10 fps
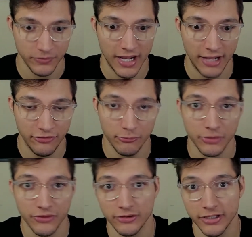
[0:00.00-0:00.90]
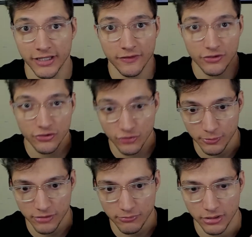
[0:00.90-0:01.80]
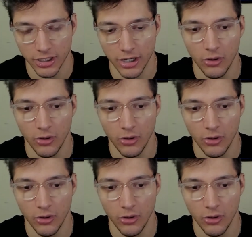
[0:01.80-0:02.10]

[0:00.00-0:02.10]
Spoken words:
I'll even put the link in the description below.